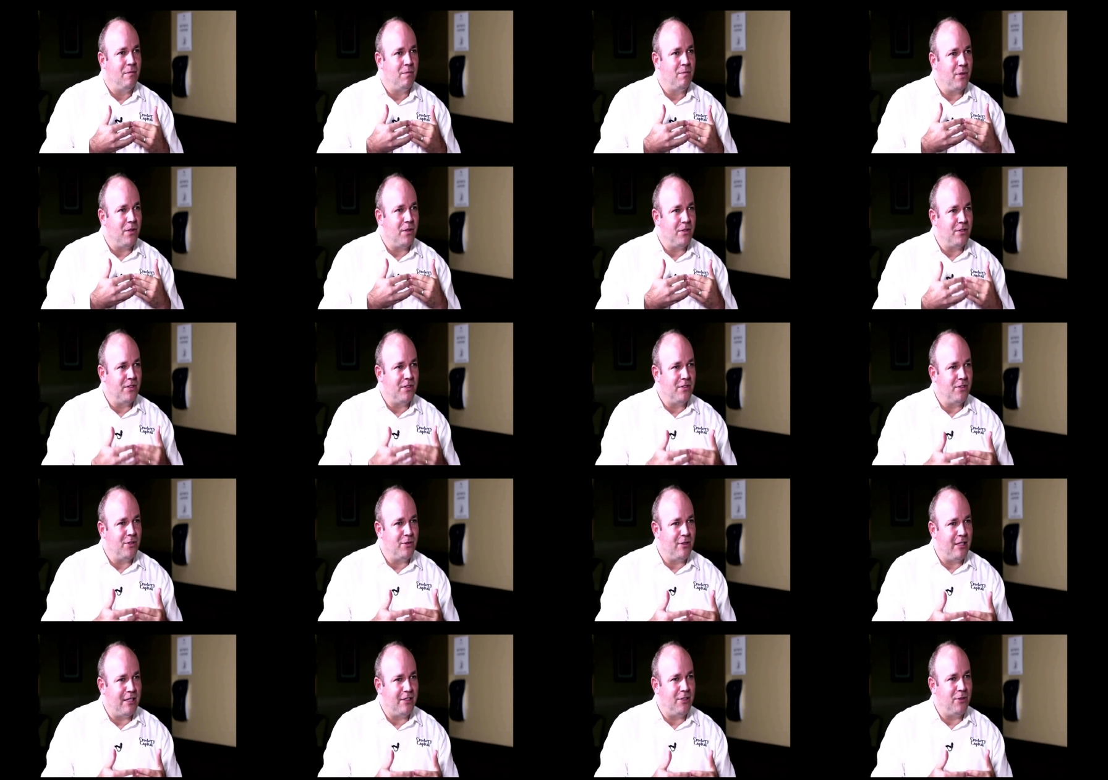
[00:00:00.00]
Persons
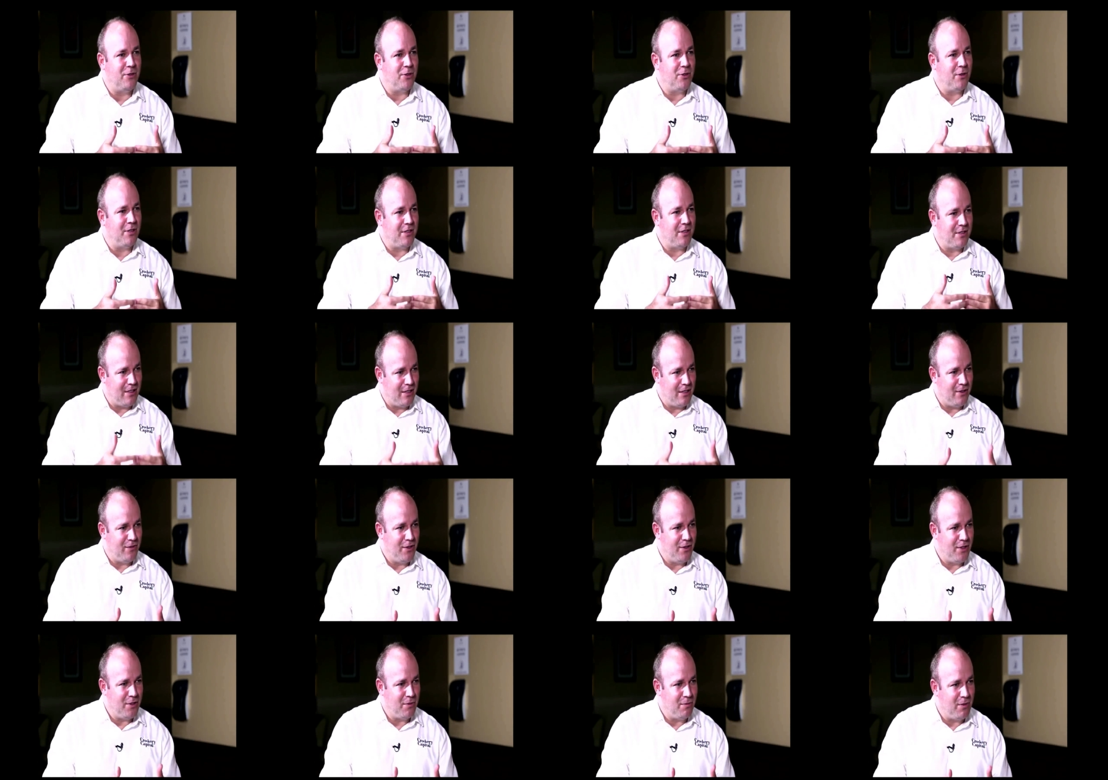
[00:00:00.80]
don't like to use the word
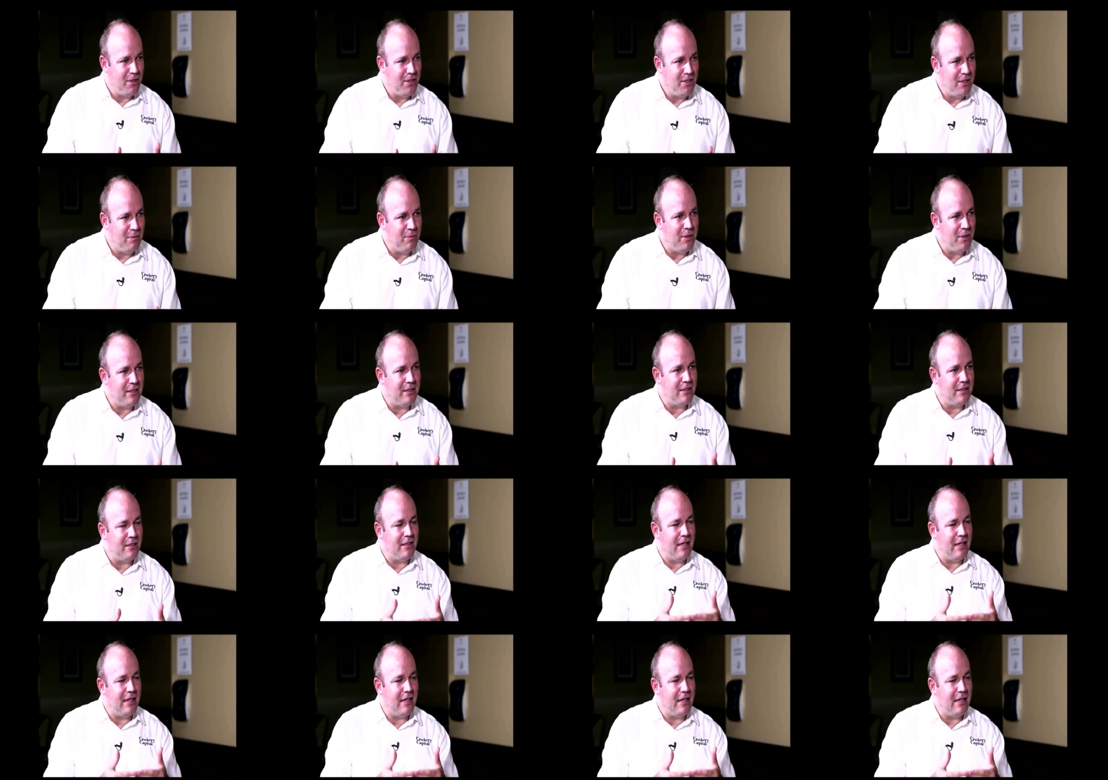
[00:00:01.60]
selfish, but